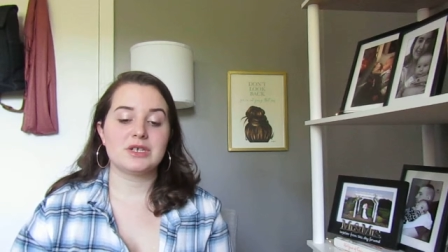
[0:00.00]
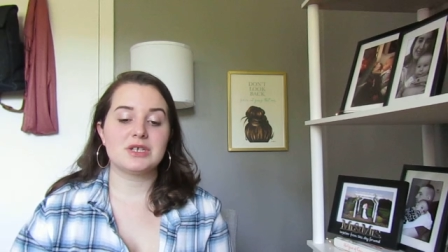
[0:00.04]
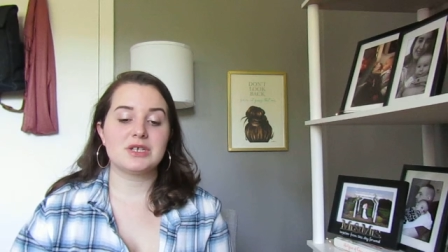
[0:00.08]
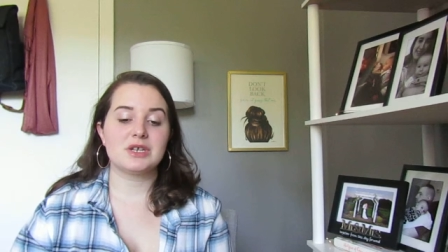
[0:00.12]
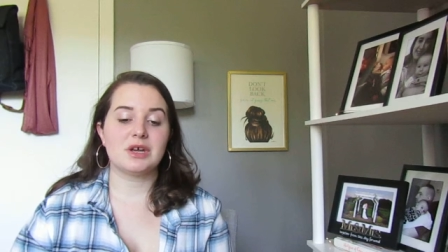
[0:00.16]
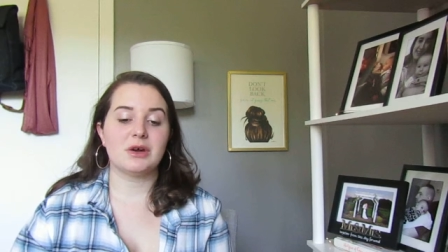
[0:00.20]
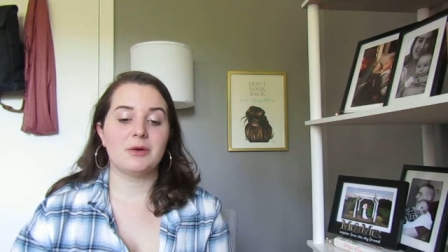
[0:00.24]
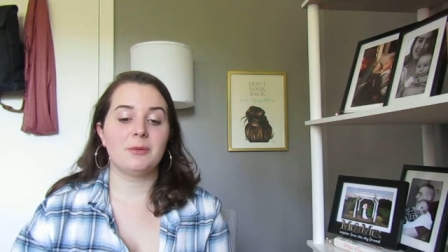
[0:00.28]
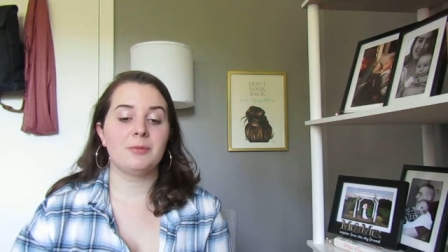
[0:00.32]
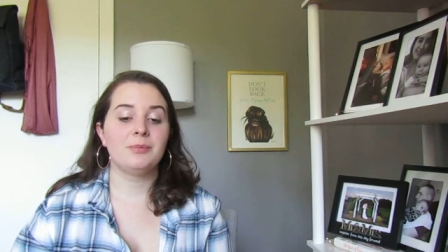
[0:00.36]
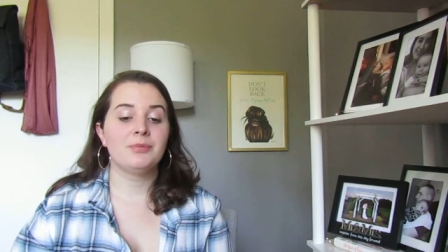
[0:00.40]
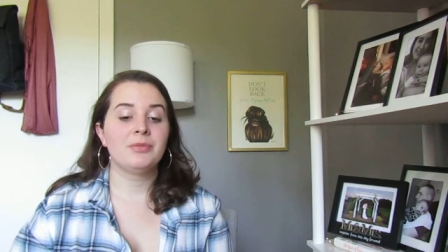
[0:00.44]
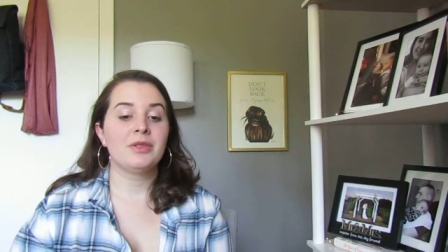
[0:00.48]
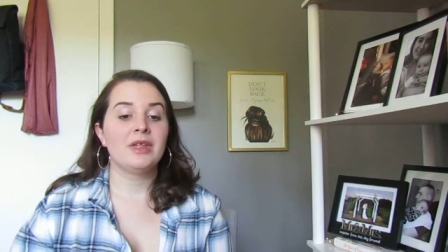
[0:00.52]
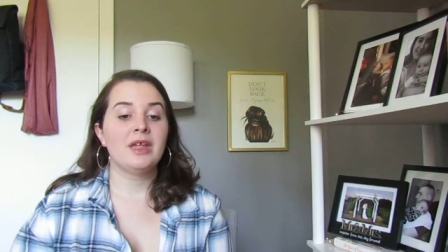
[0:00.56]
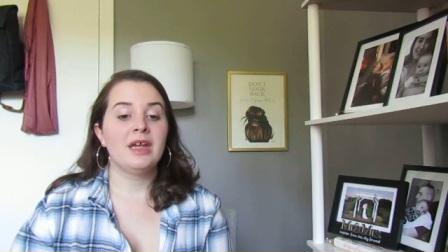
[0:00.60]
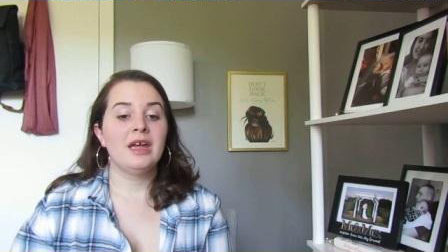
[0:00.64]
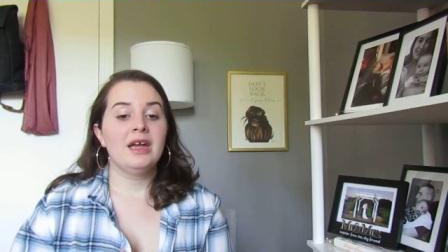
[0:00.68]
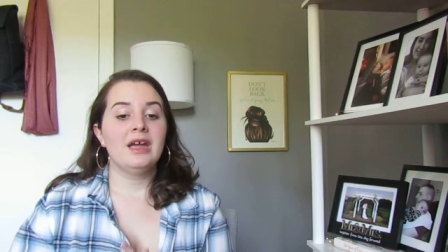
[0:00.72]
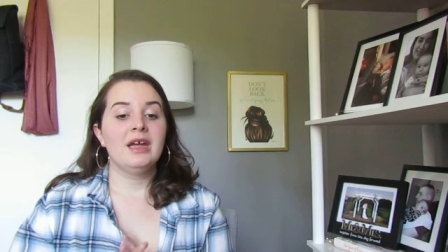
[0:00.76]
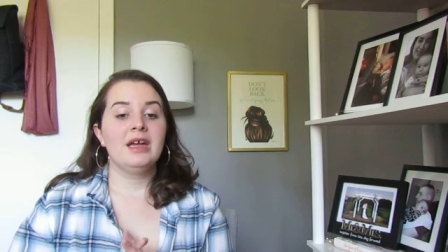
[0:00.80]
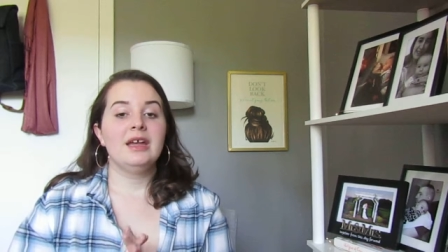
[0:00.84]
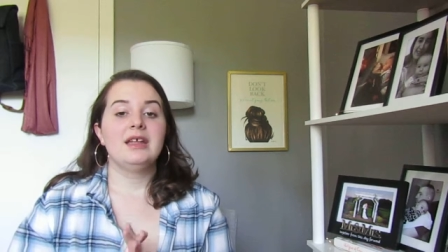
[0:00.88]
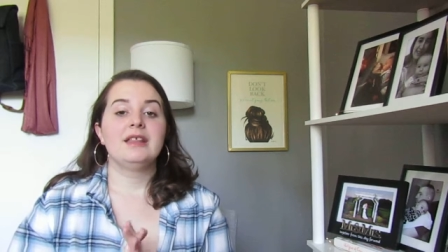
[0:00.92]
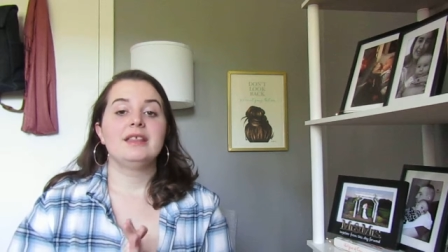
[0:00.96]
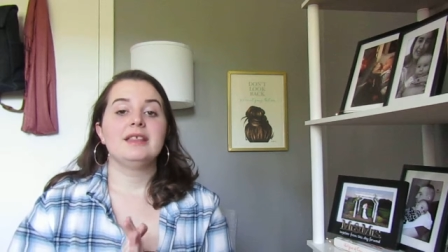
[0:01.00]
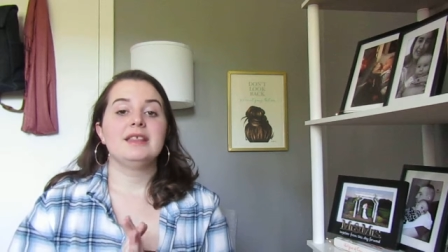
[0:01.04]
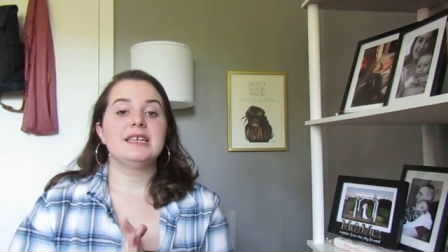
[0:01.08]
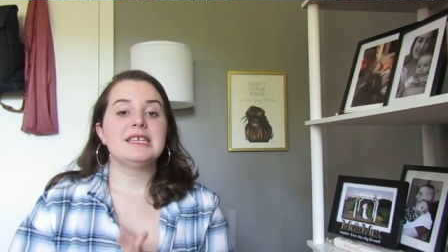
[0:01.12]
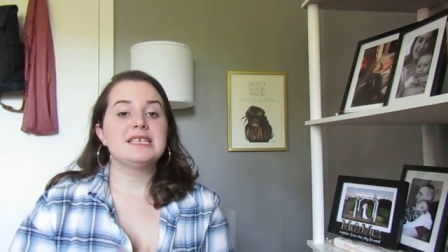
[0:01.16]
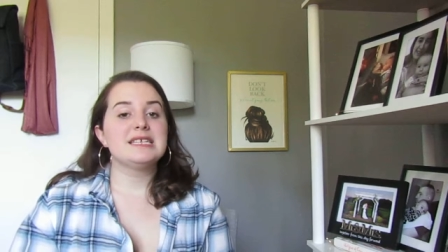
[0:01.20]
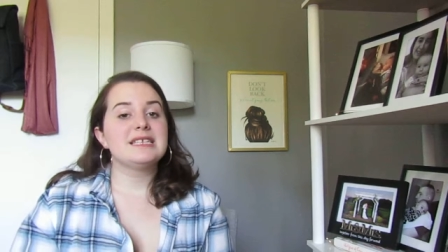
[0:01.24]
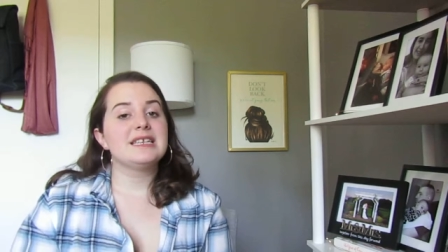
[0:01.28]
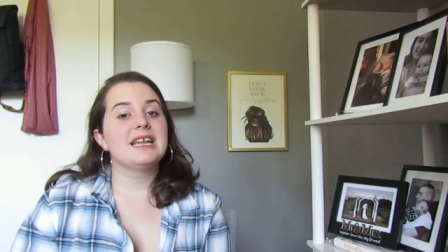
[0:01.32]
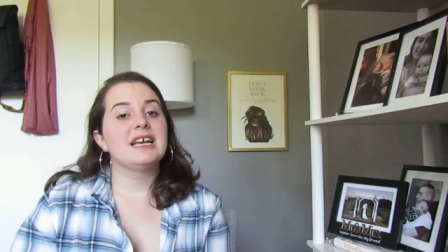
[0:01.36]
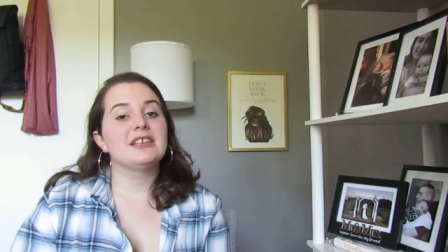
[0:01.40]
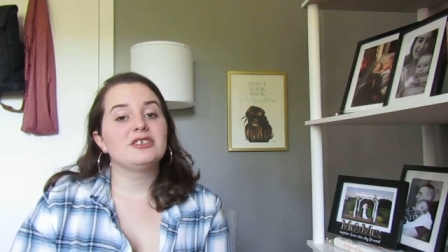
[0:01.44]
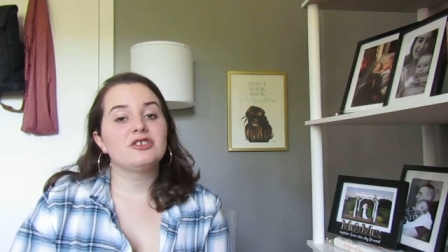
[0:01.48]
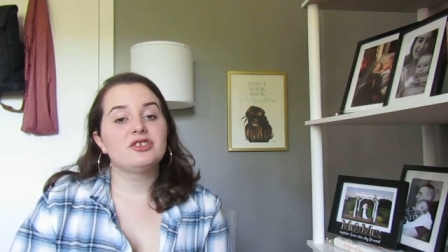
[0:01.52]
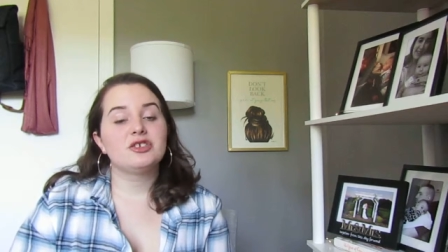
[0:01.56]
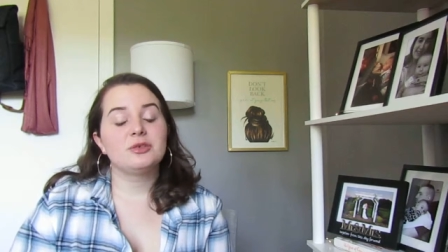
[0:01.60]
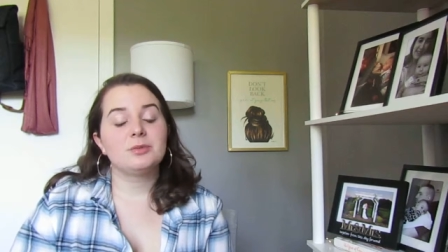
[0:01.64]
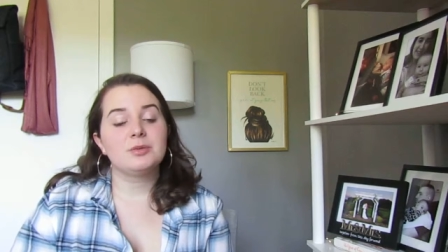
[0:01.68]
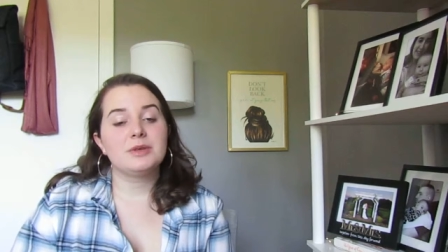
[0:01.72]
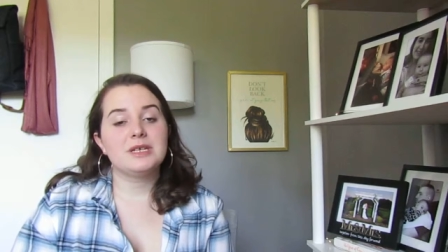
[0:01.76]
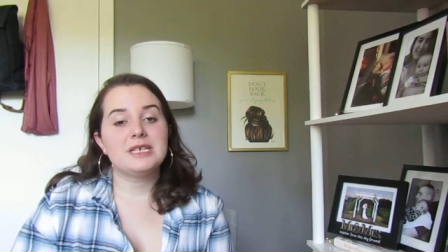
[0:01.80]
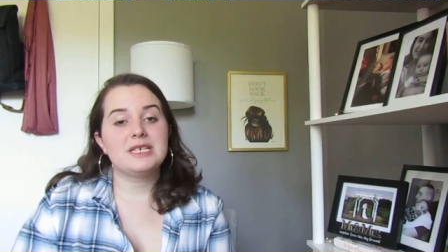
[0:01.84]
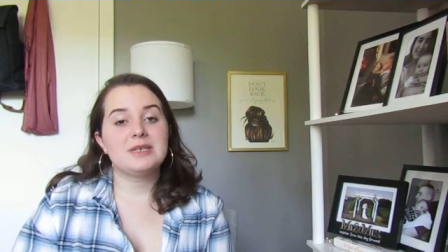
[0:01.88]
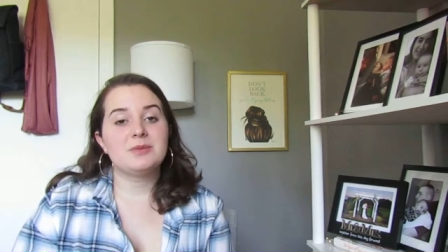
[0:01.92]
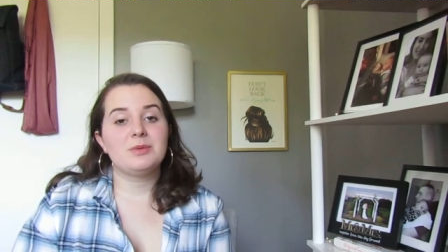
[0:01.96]
So this National
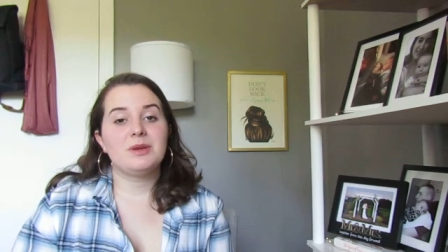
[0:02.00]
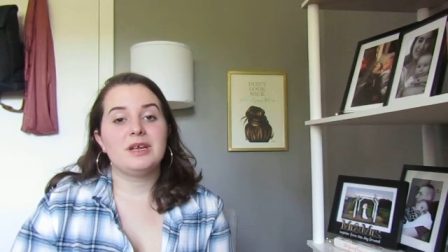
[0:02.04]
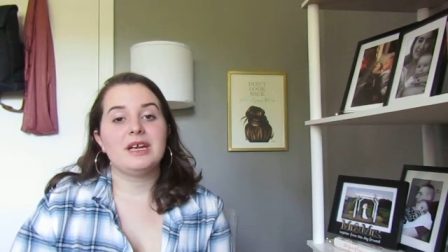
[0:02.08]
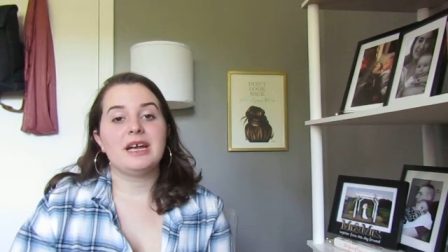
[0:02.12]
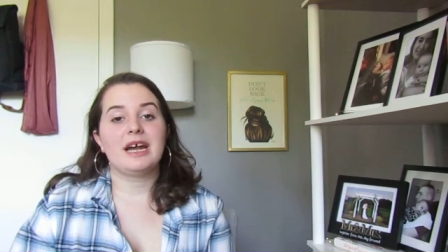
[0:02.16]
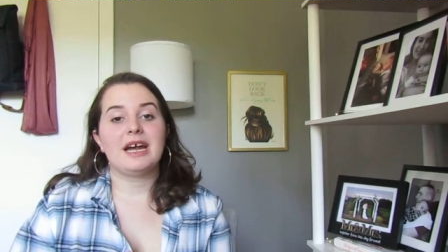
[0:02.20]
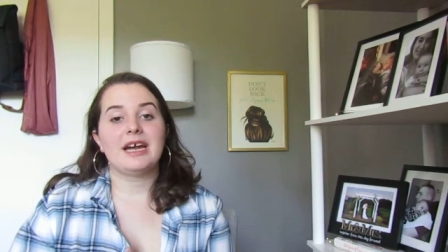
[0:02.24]
Police Week,